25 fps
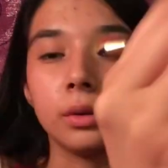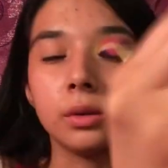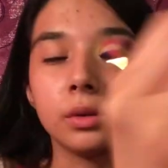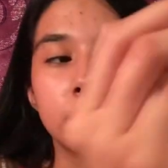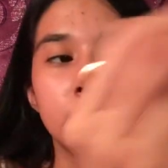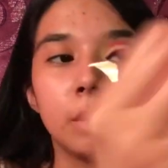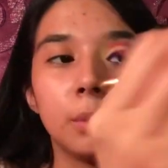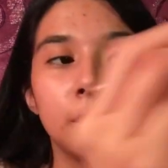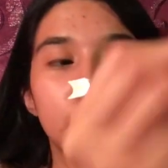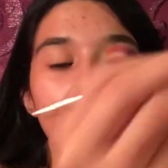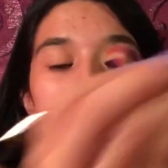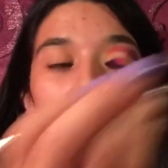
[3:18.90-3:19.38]
So
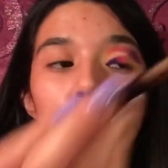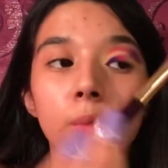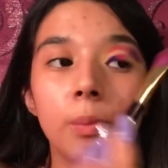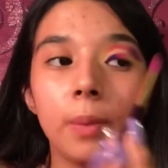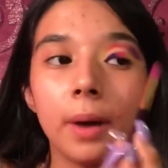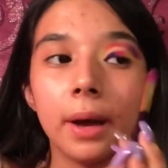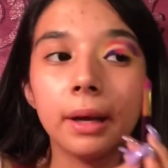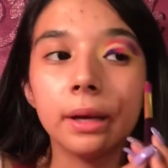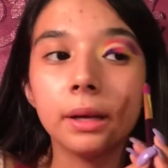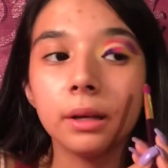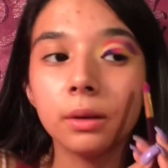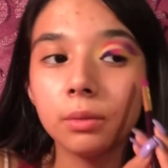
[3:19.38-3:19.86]
I'm gonna go
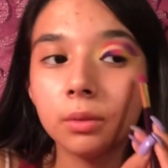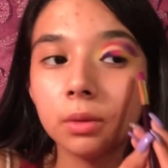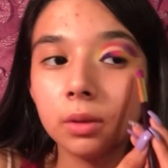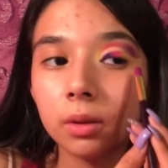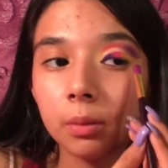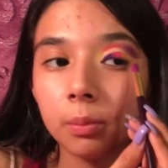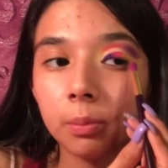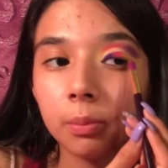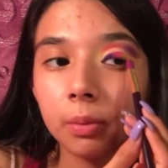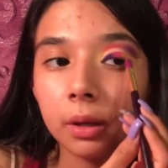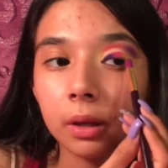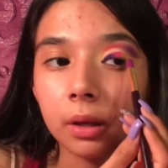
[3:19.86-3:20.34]
back in with
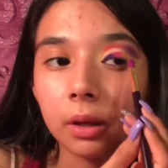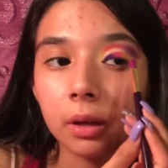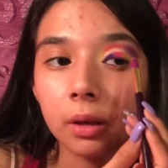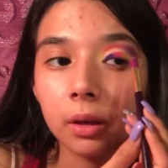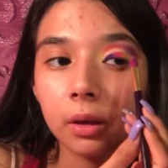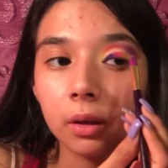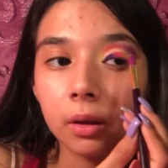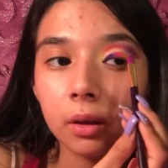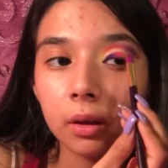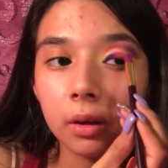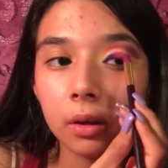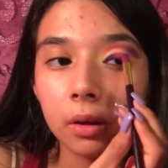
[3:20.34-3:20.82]
the
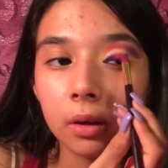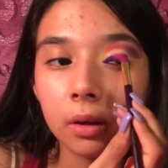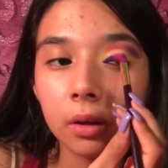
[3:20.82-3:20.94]
pink.